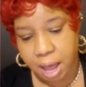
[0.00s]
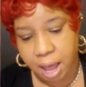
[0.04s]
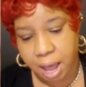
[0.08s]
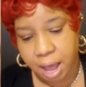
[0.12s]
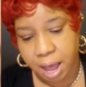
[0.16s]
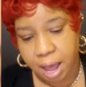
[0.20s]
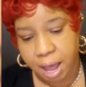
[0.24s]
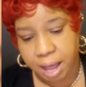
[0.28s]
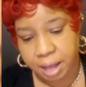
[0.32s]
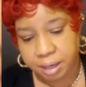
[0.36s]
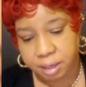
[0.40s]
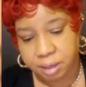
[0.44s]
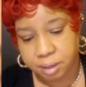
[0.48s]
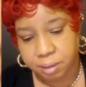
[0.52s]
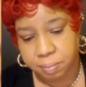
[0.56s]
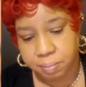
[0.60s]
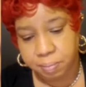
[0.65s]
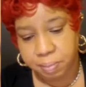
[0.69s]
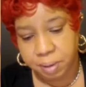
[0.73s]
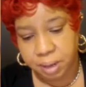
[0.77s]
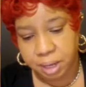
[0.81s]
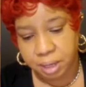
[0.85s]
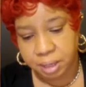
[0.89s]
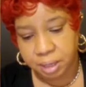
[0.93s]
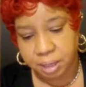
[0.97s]

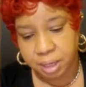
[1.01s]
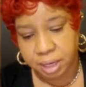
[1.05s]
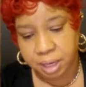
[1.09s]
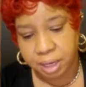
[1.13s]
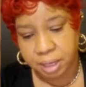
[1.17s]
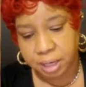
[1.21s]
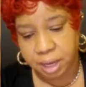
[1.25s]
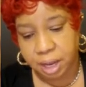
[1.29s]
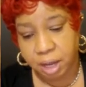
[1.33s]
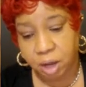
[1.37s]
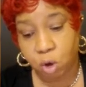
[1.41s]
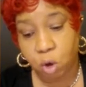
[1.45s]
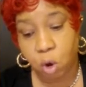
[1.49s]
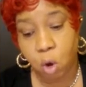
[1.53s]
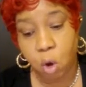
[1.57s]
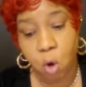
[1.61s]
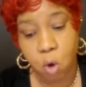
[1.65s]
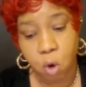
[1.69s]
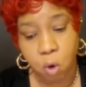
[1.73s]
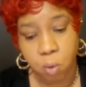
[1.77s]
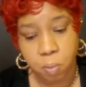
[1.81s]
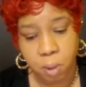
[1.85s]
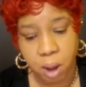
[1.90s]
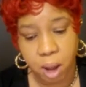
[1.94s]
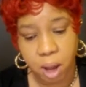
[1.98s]
had been in a
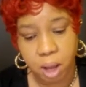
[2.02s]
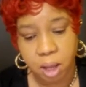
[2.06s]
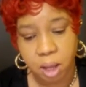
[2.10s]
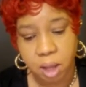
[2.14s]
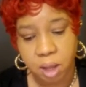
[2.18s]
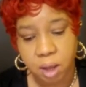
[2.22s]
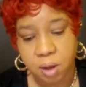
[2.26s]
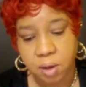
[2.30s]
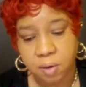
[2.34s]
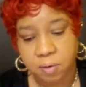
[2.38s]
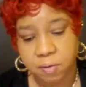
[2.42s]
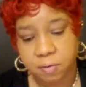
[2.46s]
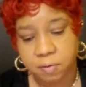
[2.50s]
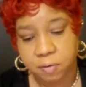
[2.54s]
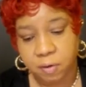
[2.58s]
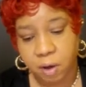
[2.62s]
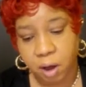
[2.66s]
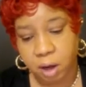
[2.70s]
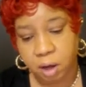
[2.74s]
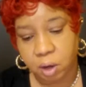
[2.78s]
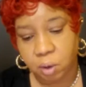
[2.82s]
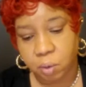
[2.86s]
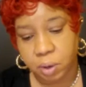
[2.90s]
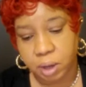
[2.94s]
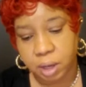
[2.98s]
coma
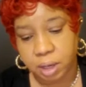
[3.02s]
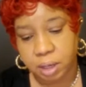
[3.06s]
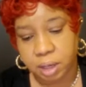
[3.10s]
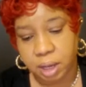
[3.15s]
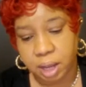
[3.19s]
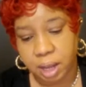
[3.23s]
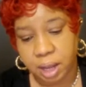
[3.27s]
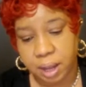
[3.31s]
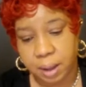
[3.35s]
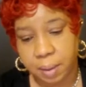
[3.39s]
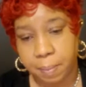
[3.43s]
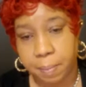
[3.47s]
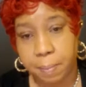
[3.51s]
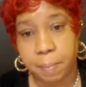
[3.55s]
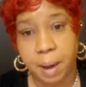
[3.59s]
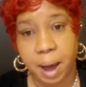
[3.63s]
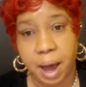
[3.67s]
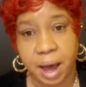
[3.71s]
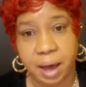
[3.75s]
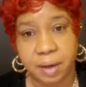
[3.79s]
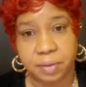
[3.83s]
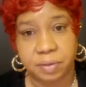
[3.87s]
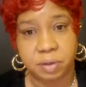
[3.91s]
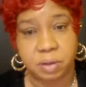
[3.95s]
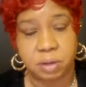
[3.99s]
following a
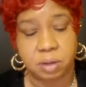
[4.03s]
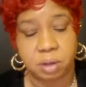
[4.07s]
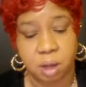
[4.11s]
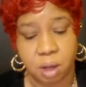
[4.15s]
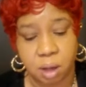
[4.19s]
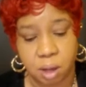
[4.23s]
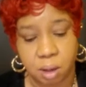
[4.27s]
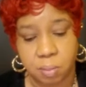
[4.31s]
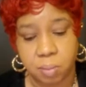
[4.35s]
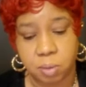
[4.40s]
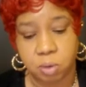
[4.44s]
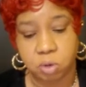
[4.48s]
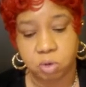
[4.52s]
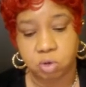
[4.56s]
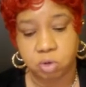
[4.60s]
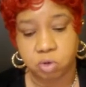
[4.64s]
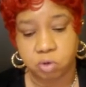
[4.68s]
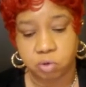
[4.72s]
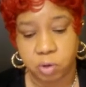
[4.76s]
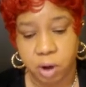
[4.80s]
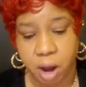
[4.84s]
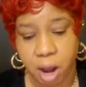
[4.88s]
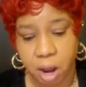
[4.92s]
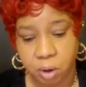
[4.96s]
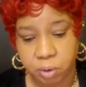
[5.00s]
bathtub
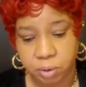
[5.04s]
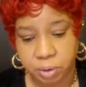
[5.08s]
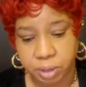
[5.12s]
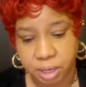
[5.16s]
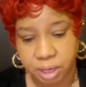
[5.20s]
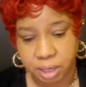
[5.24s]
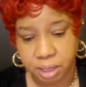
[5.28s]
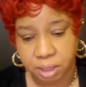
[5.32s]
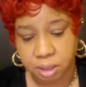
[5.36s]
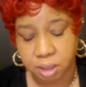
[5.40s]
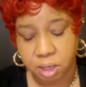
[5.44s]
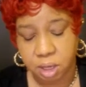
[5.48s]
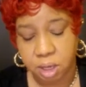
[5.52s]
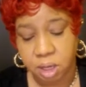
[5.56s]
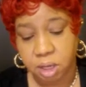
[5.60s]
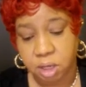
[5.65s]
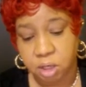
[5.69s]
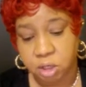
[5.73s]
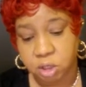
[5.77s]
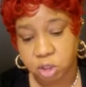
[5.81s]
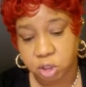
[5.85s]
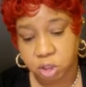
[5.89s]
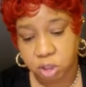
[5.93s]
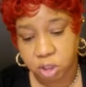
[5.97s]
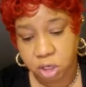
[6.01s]
drowning.
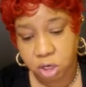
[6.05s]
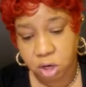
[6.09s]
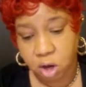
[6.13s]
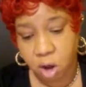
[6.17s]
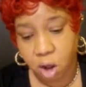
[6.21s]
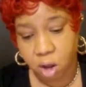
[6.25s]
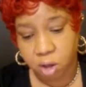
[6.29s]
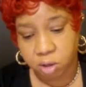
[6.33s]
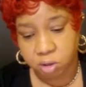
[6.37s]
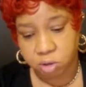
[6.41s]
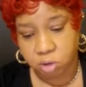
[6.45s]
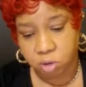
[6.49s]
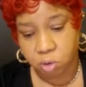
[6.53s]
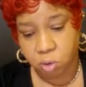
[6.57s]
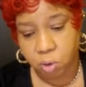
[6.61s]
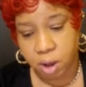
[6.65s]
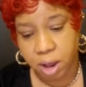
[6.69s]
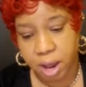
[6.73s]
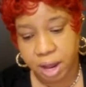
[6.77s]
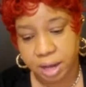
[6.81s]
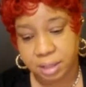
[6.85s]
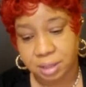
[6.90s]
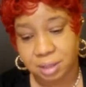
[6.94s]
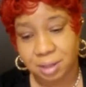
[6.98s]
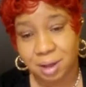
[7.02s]
She also
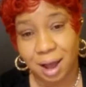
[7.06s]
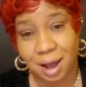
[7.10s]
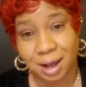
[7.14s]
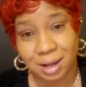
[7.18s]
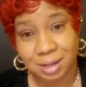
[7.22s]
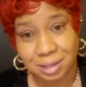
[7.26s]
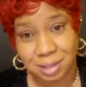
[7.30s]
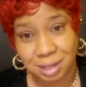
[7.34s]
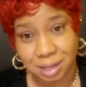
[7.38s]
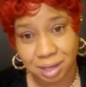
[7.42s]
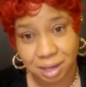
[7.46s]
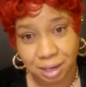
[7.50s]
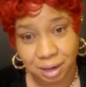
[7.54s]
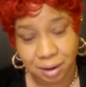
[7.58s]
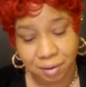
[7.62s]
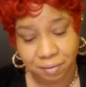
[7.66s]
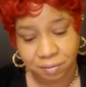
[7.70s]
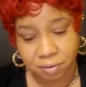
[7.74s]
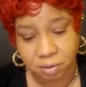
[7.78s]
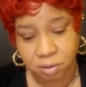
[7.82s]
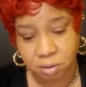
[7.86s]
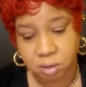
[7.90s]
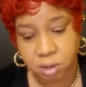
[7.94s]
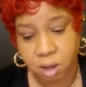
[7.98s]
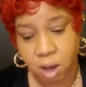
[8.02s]
had toxic
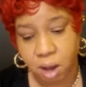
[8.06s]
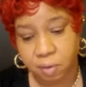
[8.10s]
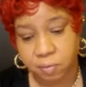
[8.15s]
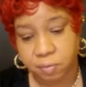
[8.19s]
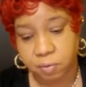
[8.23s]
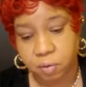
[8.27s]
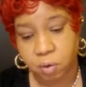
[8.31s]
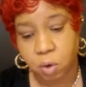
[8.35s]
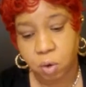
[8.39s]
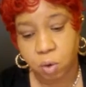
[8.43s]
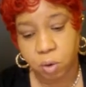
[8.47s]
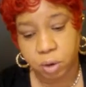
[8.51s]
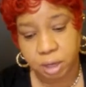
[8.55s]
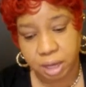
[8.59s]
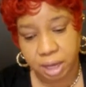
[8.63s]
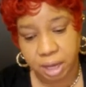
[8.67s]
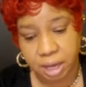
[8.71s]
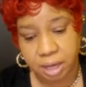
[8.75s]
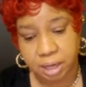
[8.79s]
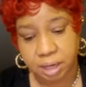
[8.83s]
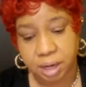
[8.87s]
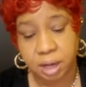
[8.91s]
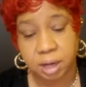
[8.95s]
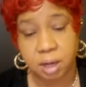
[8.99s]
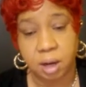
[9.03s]
levels of
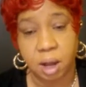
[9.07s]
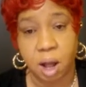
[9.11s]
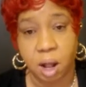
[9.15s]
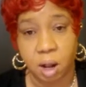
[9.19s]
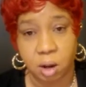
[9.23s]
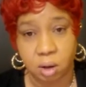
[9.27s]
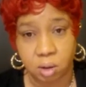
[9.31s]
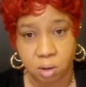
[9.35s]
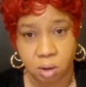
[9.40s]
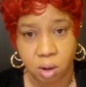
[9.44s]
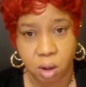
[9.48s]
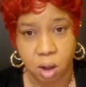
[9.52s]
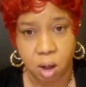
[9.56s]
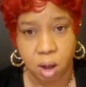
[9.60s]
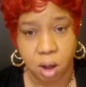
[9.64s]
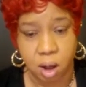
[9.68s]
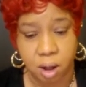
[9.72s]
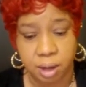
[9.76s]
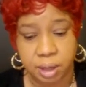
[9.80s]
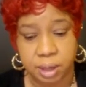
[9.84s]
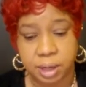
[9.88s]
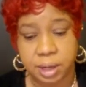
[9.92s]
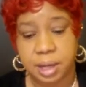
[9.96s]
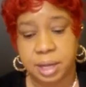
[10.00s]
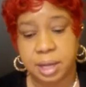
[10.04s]
cocaine and
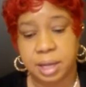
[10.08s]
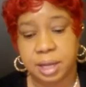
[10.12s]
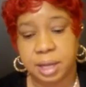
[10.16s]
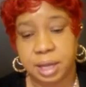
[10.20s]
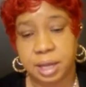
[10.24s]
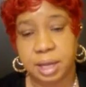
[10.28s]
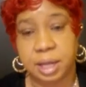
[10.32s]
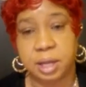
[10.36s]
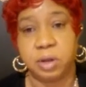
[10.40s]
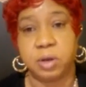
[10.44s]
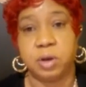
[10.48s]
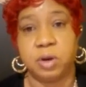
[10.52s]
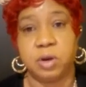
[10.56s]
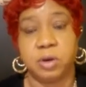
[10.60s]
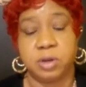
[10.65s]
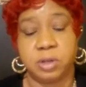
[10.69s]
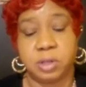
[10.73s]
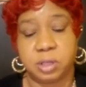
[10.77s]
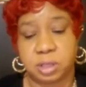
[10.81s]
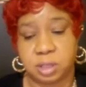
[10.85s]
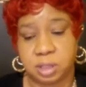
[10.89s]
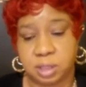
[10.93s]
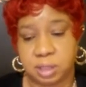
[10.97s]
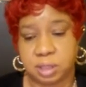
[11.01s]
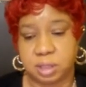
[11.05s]
alcohol in her
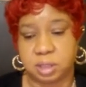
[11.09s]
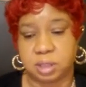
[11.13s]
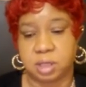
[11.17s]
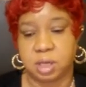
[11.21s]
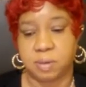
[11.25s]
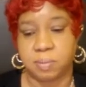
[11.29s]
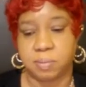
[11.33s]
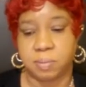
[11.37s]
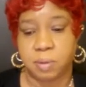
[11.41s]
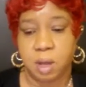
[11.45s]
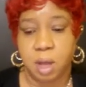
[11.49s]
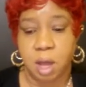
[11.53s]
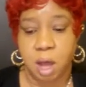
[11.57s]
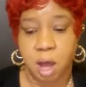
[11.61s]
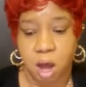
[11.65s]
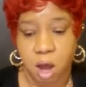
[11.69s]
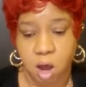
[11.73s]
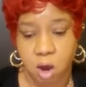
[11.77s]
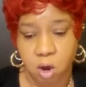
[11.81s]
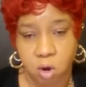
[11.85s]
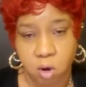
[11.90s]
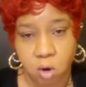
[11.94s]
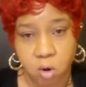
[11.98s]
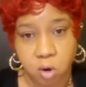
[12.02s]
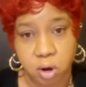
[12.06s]
system,
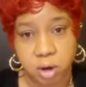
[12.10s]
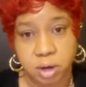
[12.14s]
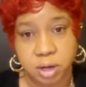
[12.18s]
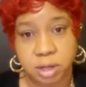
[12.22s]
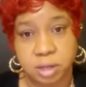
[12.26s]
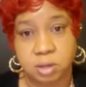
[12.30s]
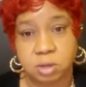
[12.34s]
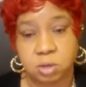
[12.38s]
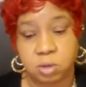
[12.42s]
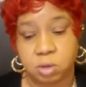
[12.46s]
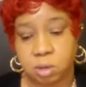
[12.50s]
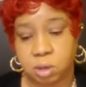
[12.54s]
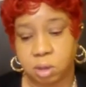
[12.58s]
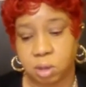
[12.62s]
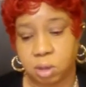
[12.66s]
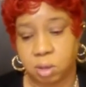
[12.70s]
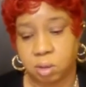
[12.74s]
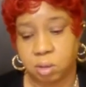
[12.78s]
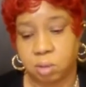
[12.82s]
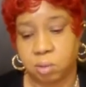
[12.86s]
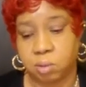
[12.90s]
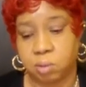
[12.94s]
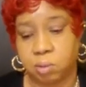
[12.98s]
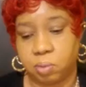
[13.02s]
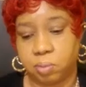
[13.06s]
according to
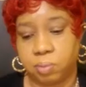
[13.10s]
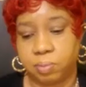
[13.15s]
the,